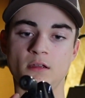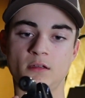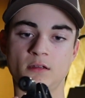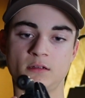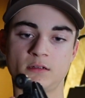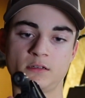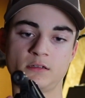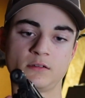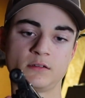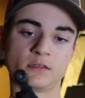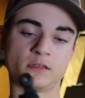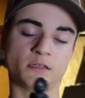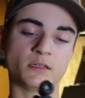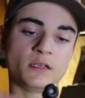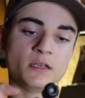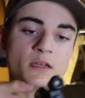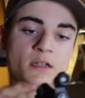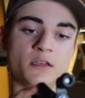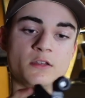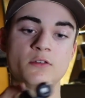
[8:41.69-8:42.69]
as you can
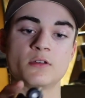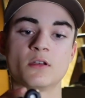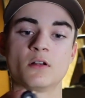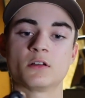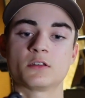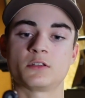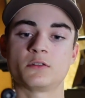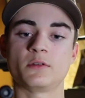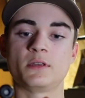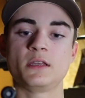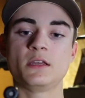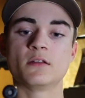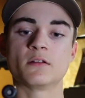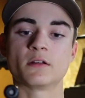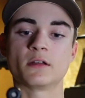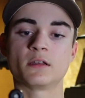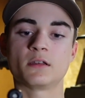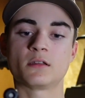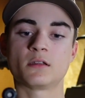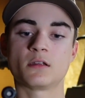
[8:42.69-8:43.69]
see, and you can also hear
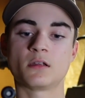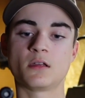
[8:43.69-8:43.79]
it.